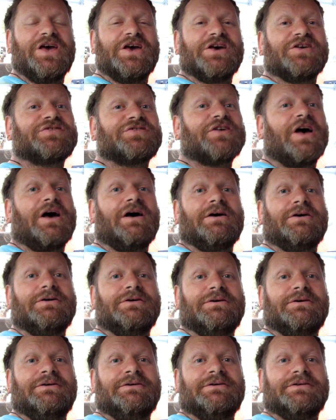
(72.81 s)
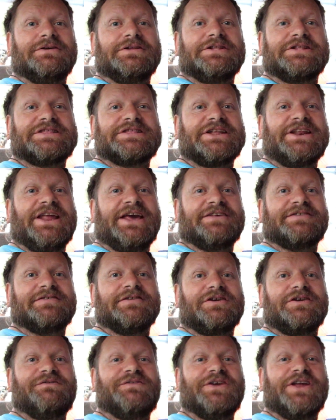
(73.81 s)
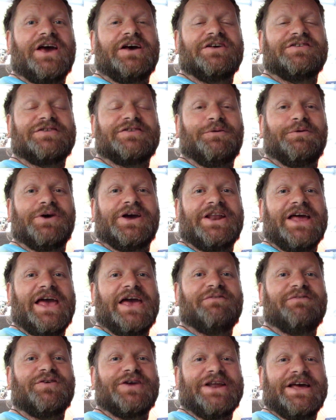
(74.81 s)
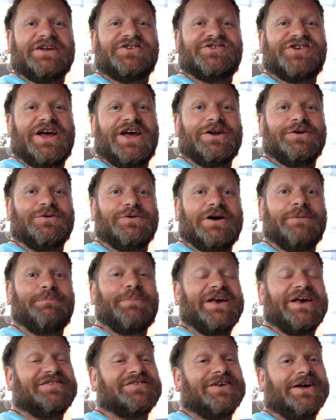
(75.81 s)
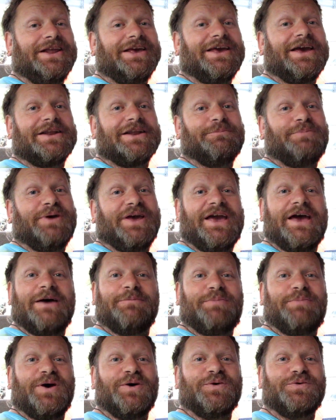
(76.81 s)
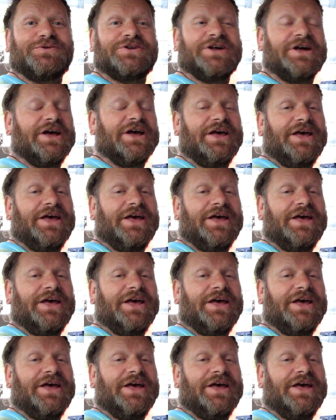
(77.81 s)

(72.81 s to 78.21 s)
So the next lot of videos that we're going to have on our channel are basically going to be our build,